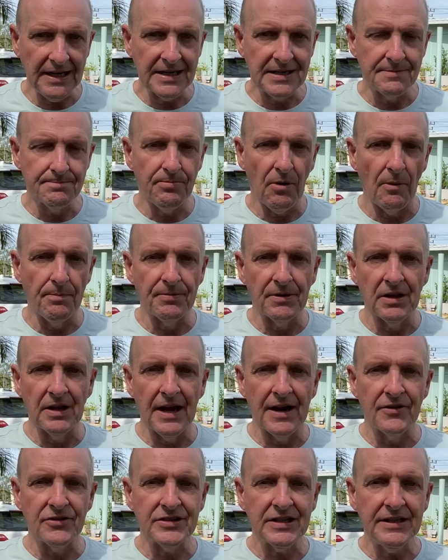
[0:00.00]
in
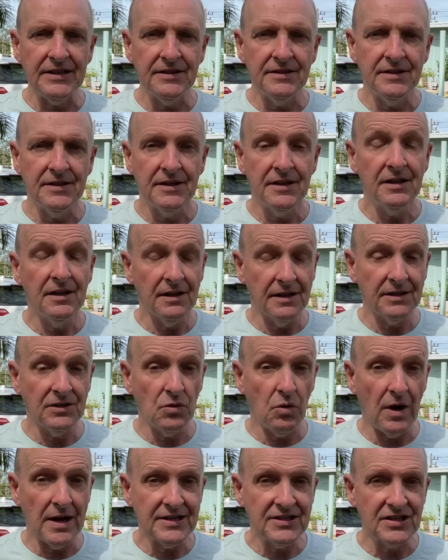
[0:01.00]
popularity, and
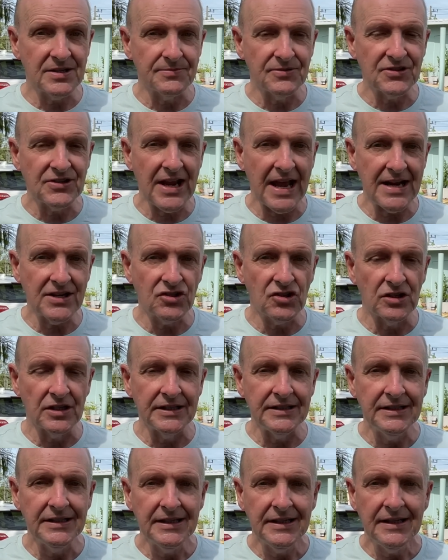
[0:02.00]
quite
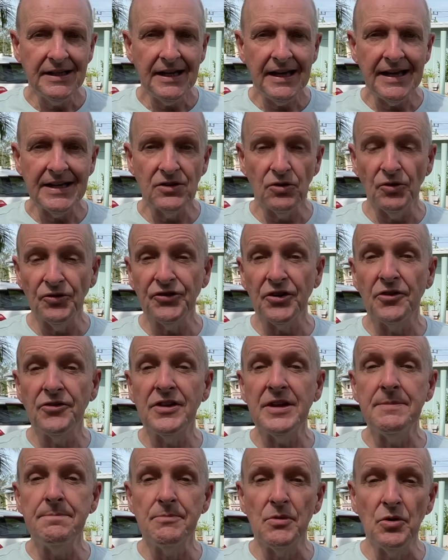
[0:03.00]
substantially, and also
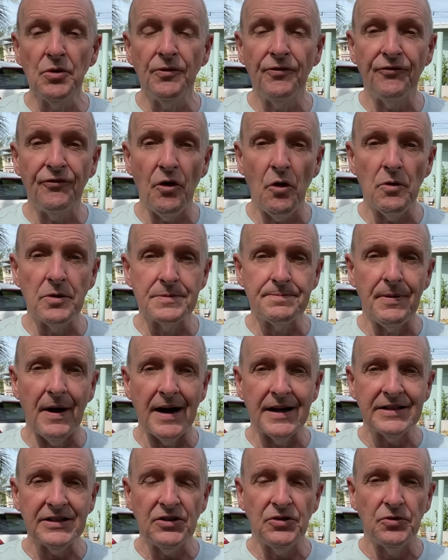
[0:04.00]
the Move Forward
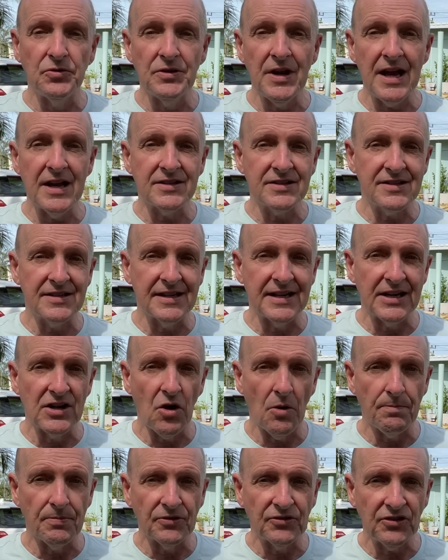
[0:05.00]
party, who now sit in
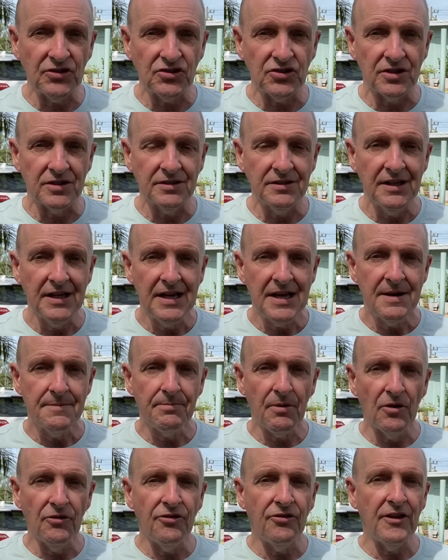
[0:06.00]
opposition,
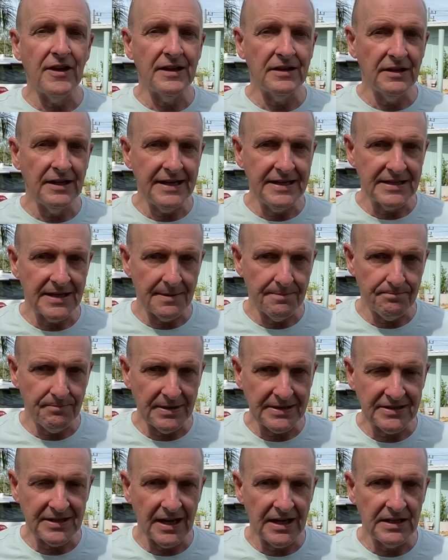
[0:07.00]
both their leader,
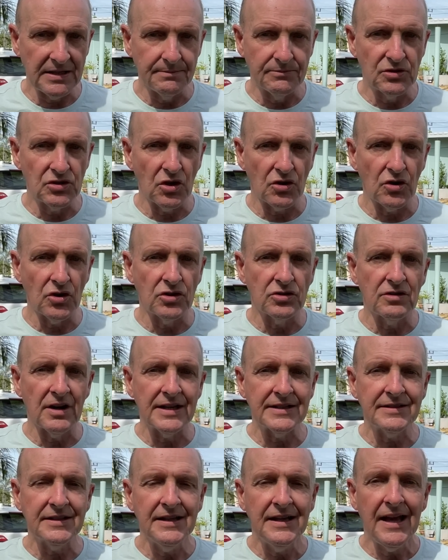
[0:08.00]
Pita
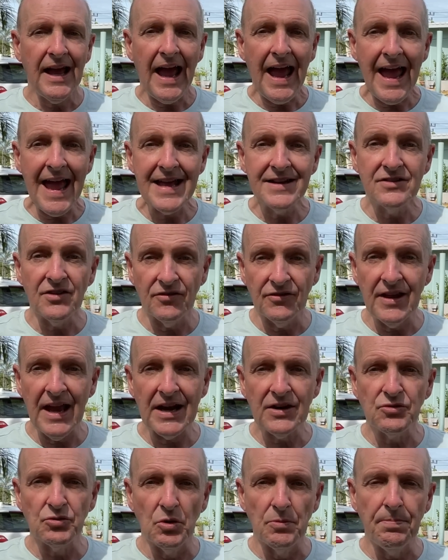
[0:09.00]
Limjaroenrat, and the
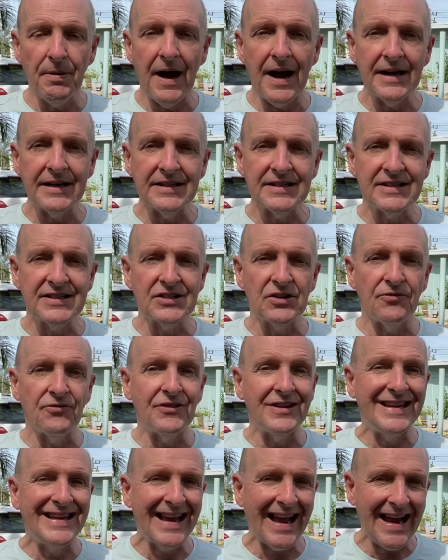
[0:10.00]
actual party itself
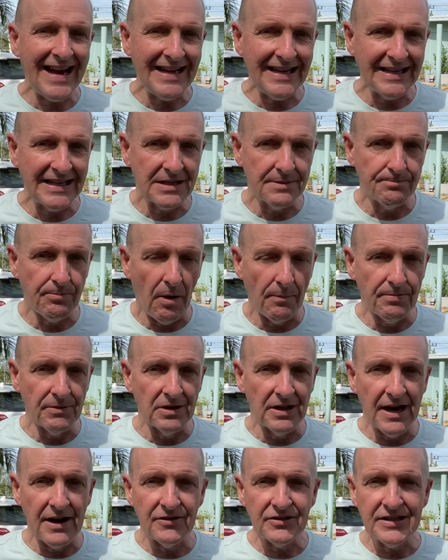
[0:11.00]
gaining in
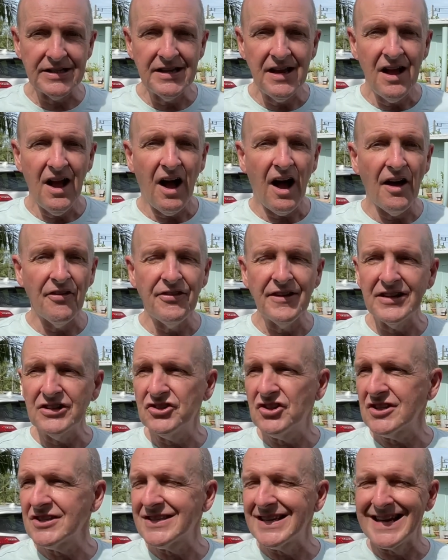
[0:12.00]
popularity, I think
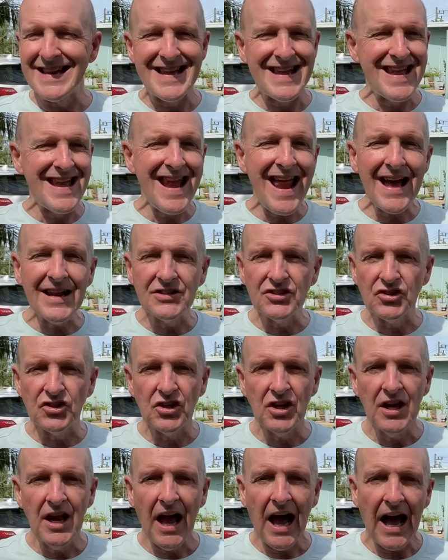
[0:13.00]
just a nudge
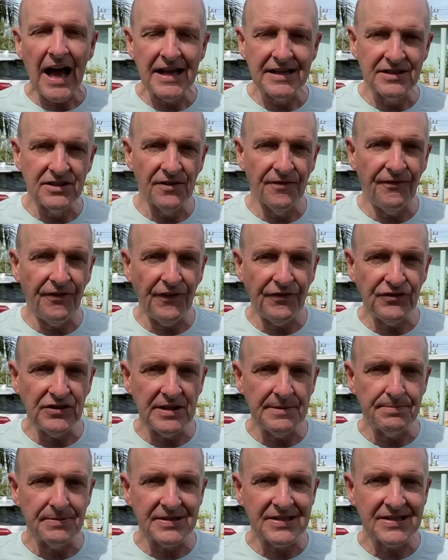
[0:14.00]
under
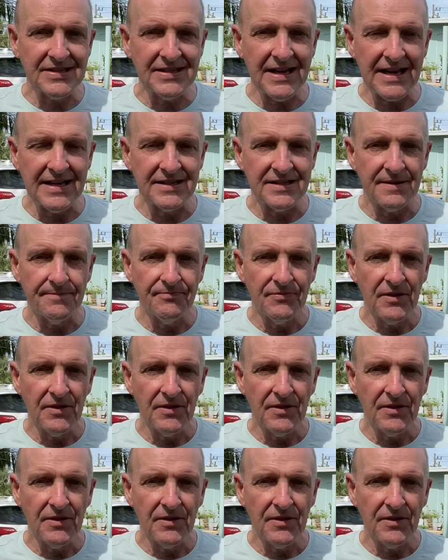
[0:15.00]
50%.